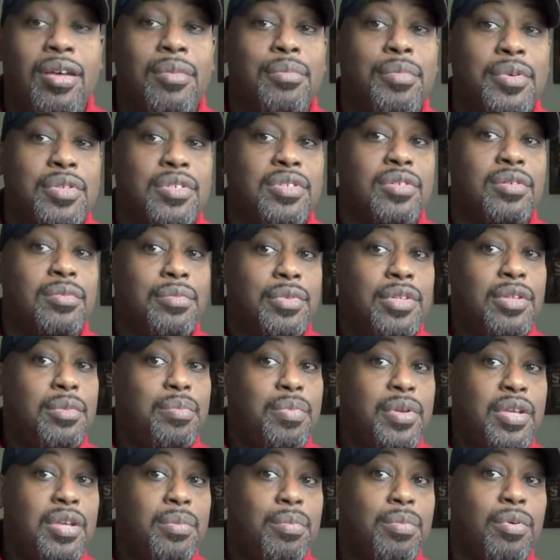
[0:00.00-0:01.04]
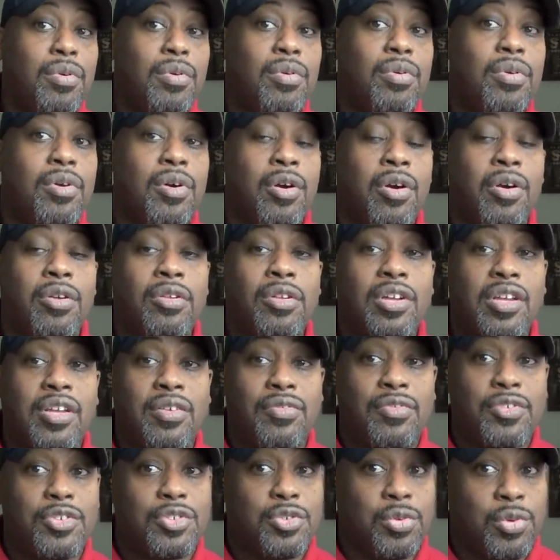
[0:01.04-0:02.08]
But so many people are
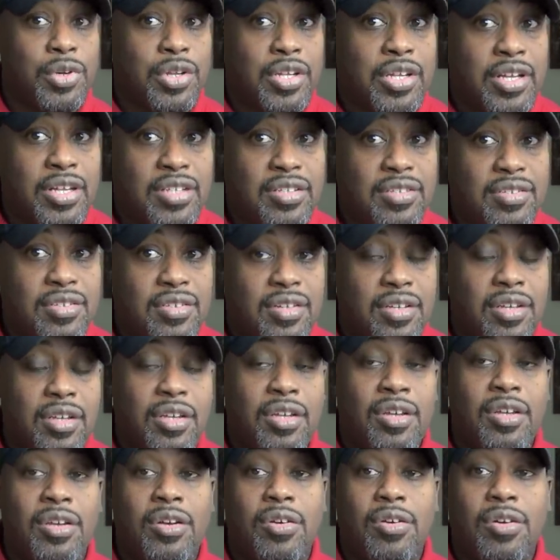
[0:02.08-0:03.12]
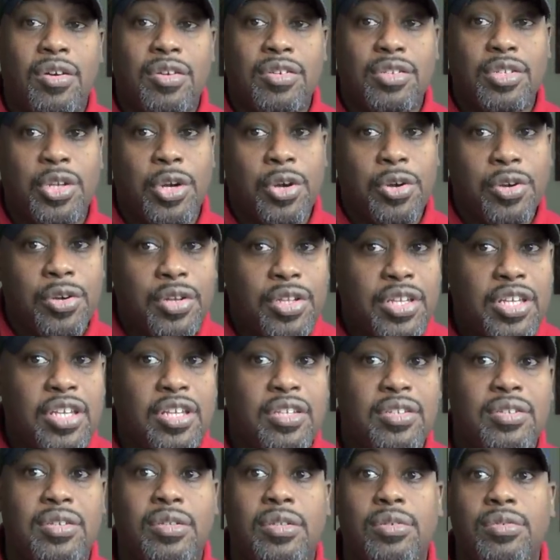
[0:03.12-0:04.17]
looking for shortcuts or
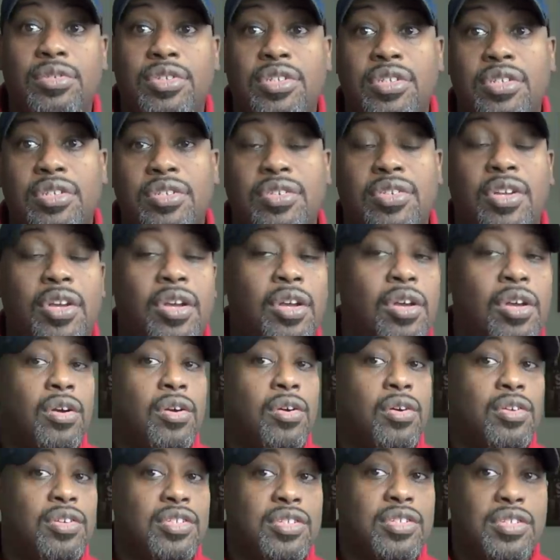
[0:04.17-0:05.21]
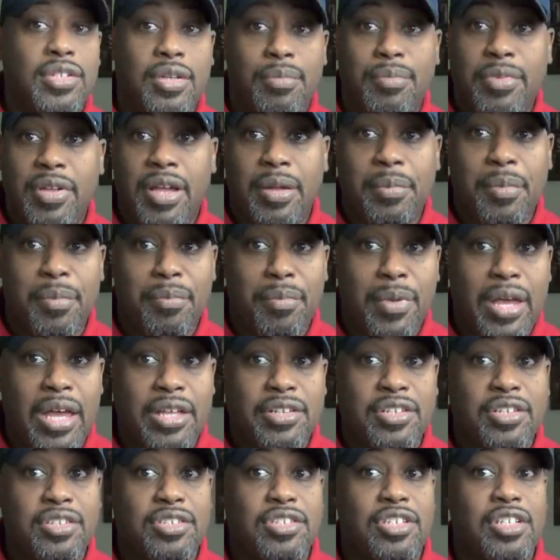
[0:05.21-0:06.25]
turnkey solutions or some type of
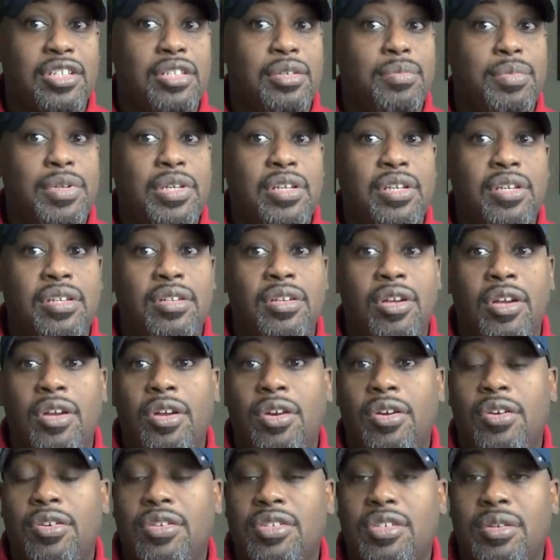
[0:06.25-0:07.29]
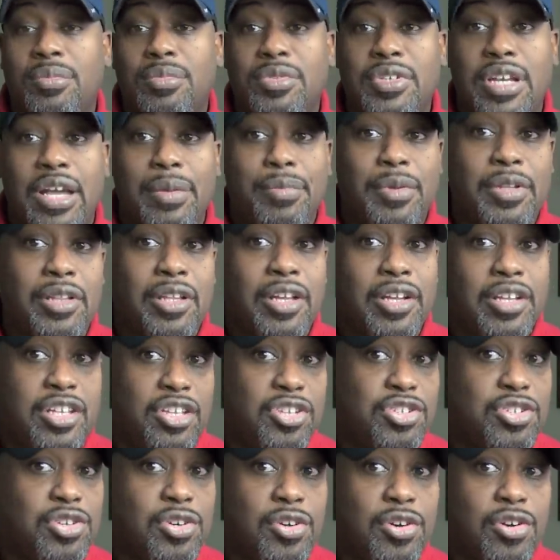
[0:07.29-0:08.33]
magic jelly bean or some type of lucky
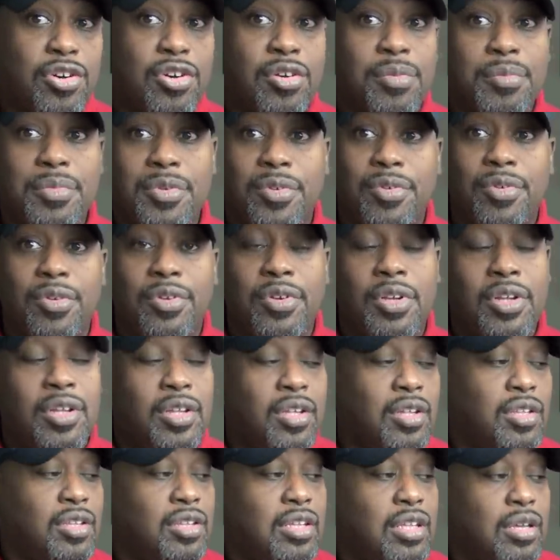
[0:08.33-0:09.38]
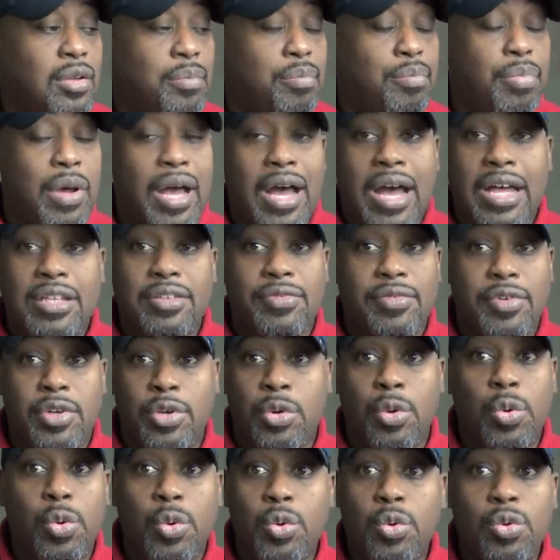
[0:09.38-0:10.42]
charms or the pot of
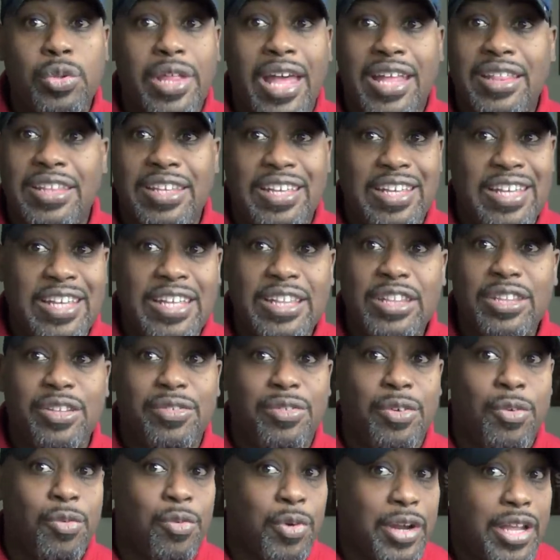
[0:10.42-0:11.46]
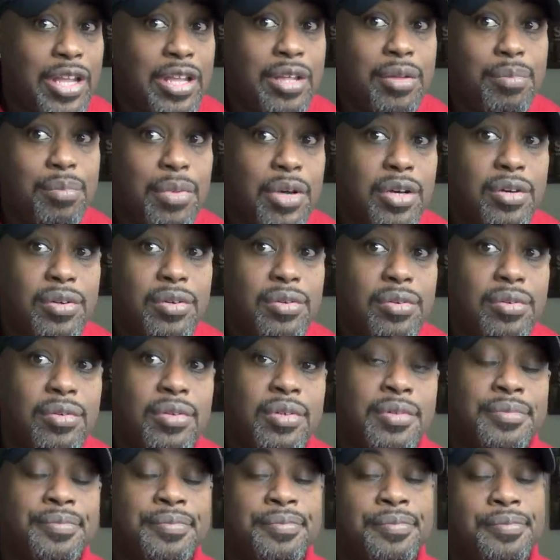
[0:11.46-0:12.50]
gold at the end of the rainbow
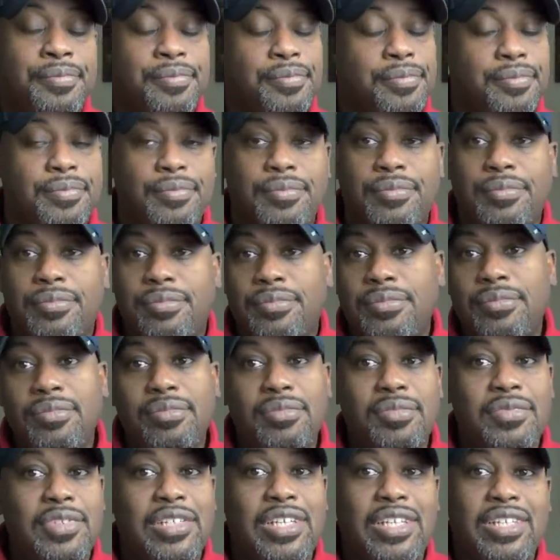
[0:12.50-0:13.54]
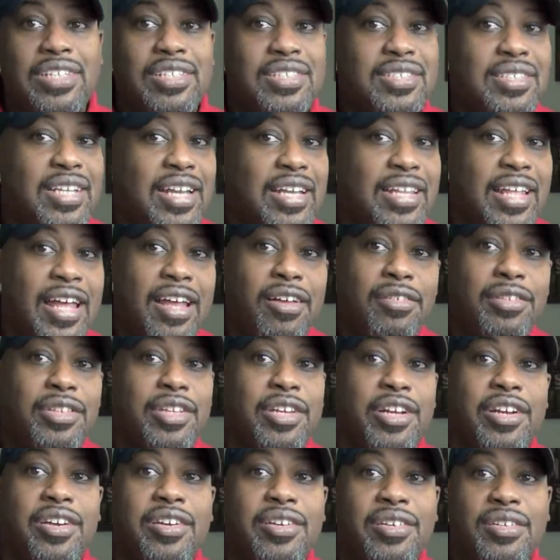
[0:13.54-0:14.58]
and it's not out
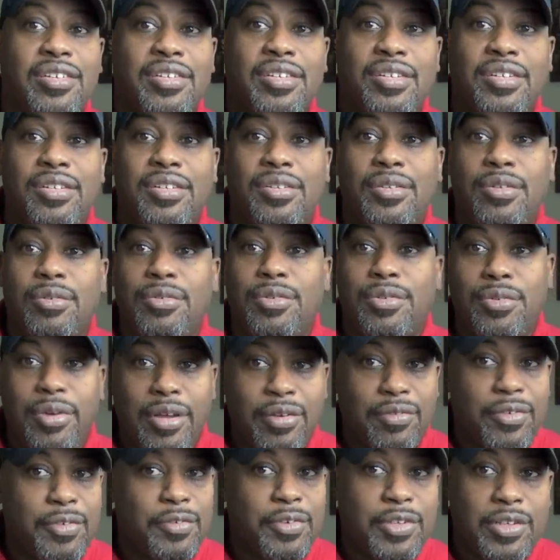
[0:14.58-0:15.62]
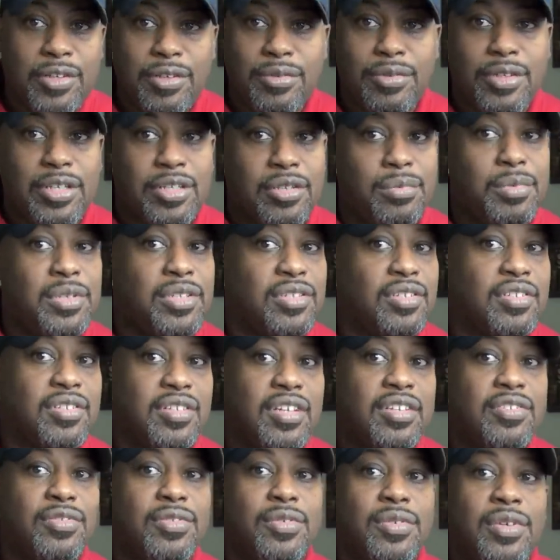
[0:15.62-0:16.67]
there you know you have everything you need to be
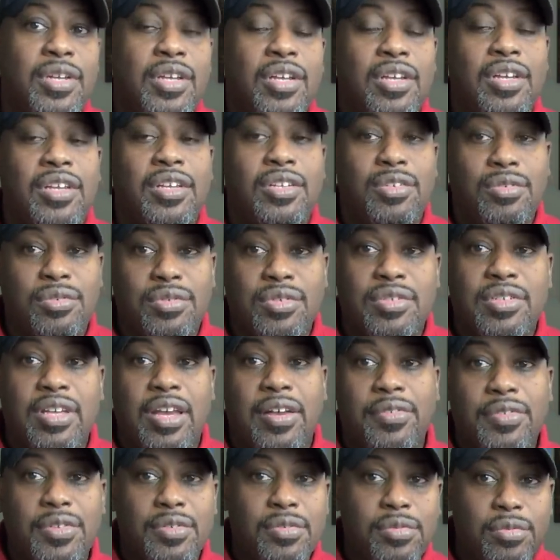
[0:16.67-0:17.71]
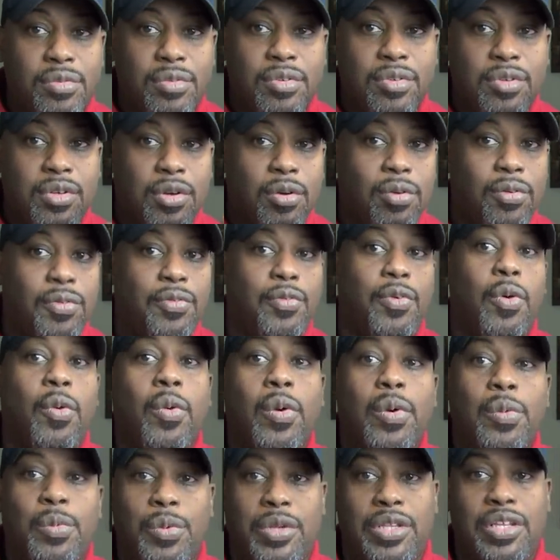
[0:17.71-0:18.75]
successful you just have to go
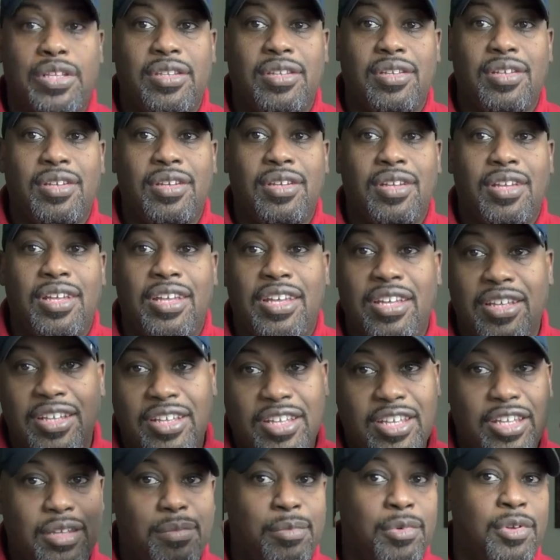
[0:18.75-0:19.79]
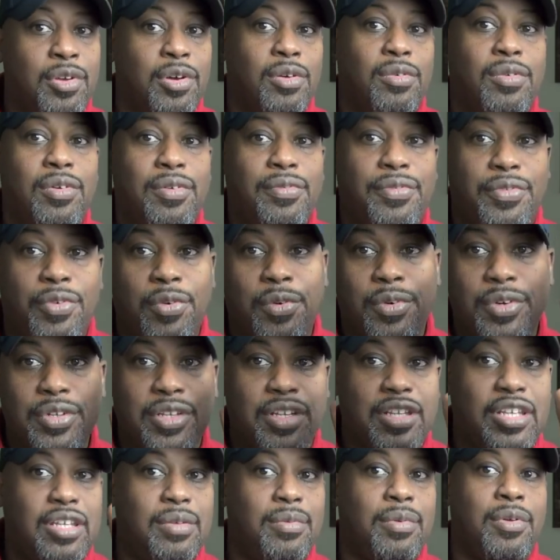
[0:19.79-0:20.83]
forward with it and keep going forward
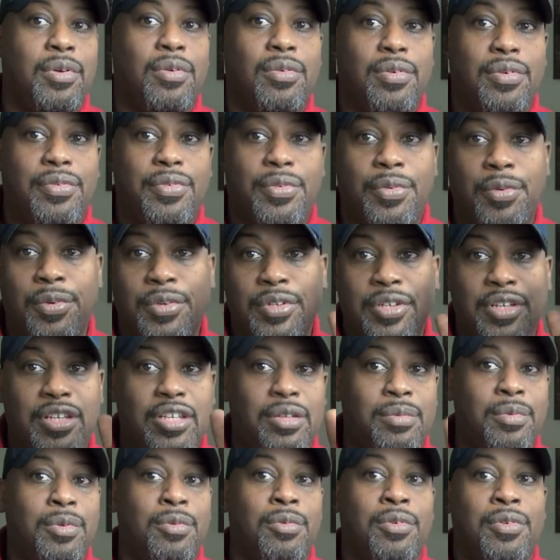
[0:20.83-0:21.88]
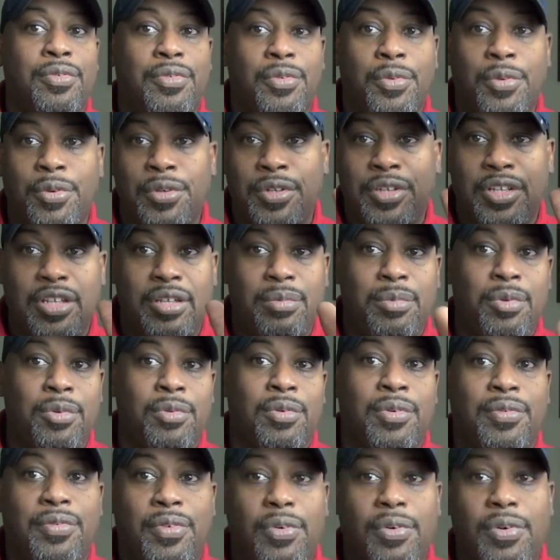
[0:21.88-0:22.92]
and keep going forward and keep going forward and keep
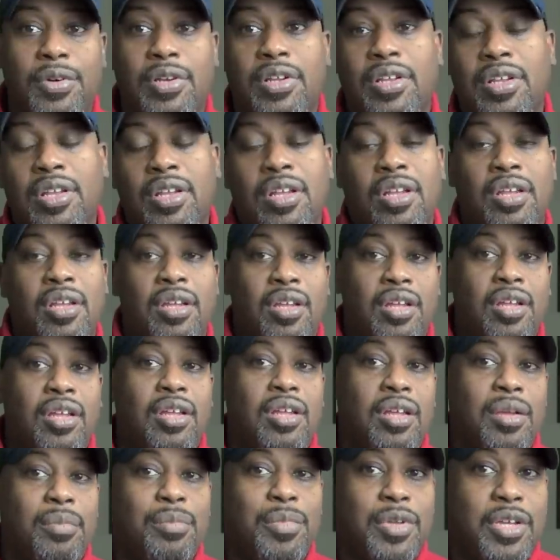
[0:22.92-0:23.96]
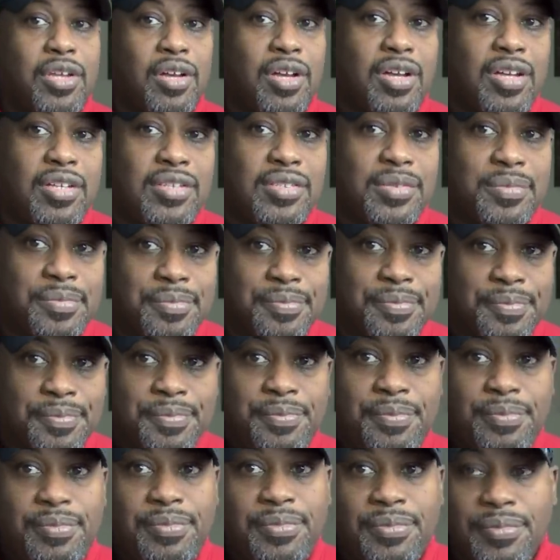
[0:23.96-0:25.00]
going forward because
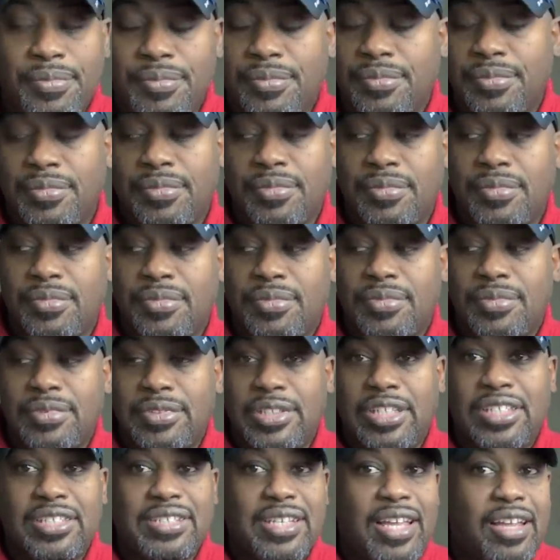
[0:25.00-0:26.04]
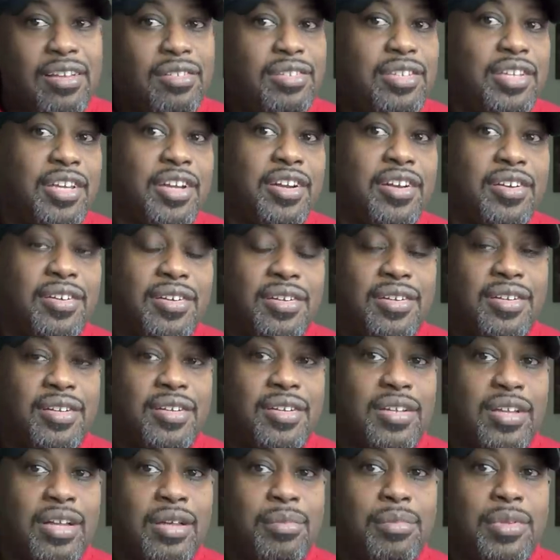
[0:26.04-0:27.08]
it's out there
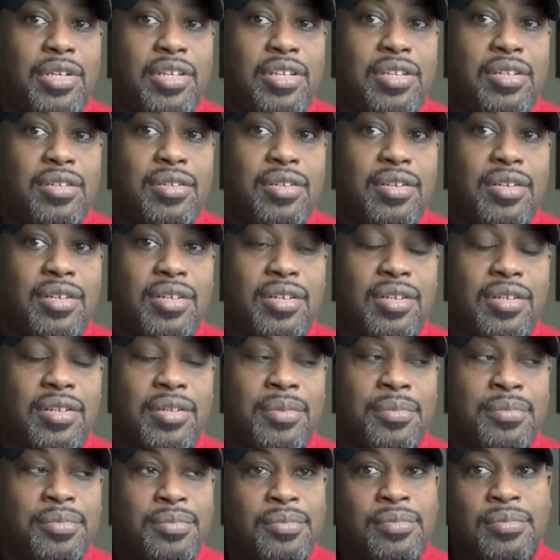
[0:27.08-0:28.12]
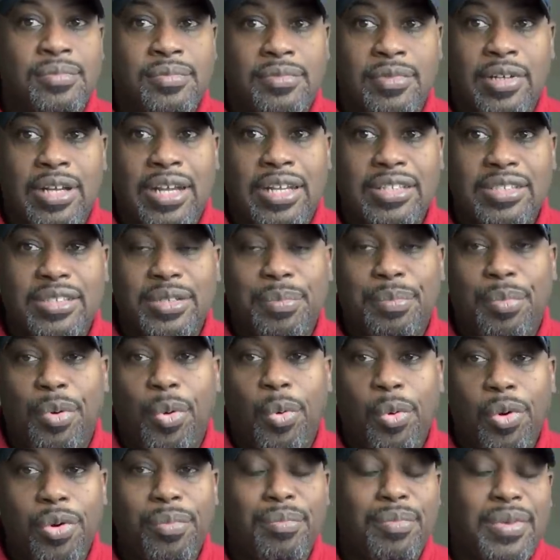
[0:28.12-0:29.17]
i mean i
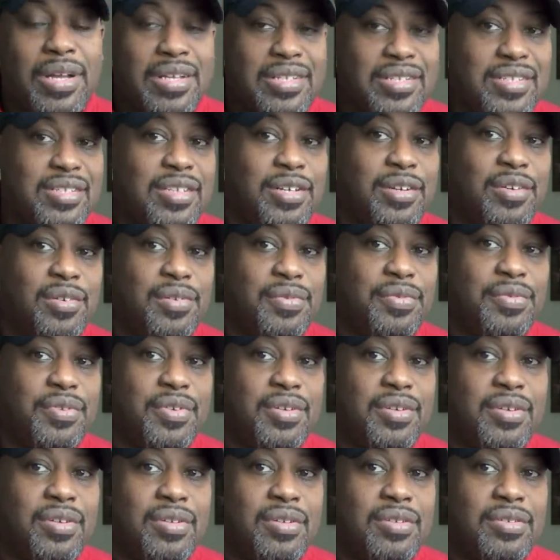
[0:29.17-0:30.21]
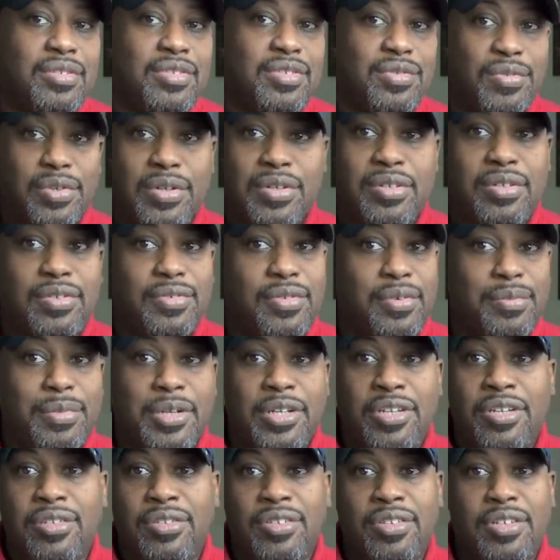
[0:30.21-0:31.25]
support myself strictly from
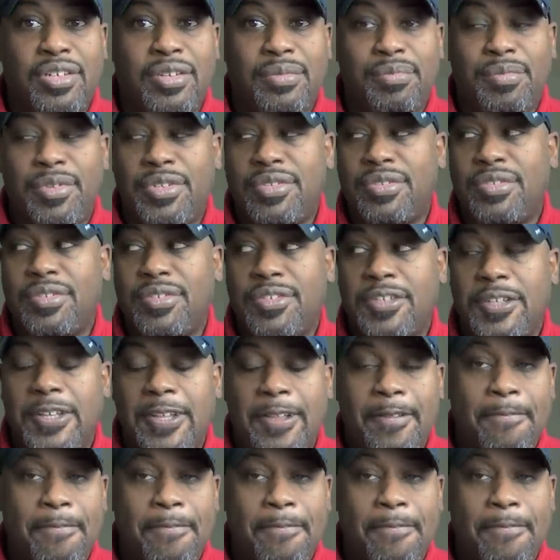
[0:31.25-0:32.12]
my internet business